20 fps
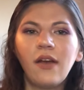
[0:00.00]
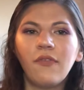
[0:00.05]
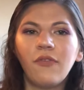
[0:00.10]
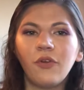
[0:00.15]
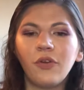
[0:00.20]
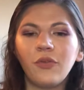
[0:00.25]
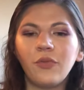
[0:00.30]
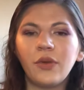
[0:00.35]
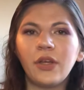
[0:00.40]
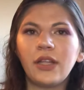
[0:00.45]

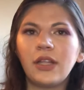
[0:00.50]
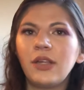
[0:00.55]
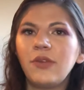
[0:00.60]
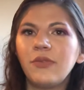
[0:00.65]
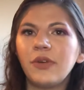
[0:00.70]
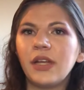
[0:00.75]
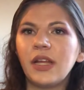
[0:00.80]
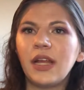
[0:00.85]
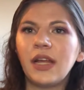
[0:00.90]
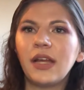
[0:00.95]
for the weekly
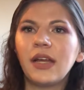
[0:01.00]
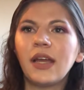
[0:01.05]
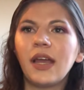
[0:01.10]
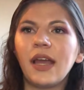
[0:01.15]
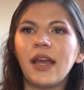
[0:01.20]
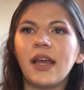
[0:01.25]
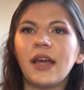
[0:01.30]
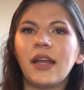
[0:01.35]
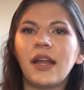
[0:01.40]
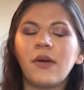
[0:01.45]
reading,
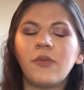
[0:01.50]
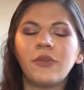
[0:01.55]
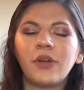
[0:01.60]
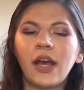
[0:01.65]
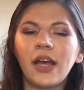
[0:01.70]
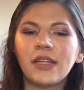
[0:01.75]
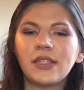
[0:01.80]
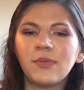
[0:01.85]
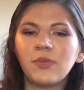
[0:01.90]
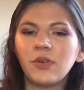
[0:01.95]
and when
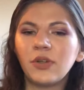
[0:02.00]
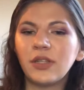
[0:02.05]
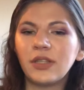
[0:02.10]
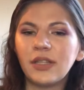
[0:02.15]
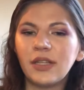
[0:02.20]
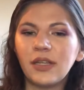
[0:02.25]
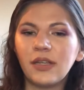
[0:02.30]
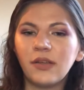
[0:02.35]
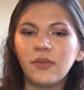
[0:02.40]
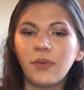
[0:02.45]
I explored
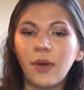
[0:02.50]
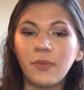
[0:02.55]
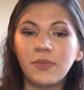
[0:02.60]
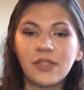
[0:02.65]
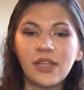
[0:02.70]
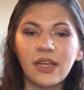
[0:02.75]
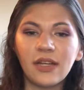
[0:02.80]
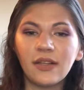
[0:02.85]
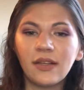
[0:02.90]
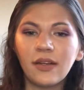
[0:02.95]
the
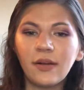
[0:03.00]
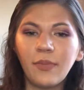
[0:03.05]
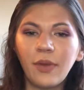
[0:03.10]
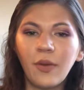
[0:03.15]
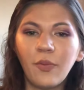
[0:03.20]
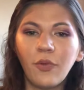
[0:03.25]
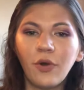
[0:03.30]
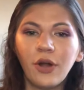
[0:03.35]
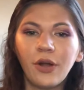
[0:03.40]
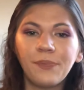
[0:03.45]
website a little
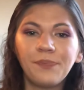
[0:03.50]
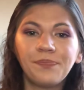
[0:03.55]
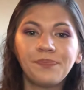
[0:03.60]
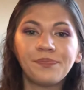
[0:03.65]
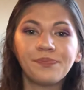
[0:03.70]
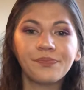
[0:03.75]
bit more,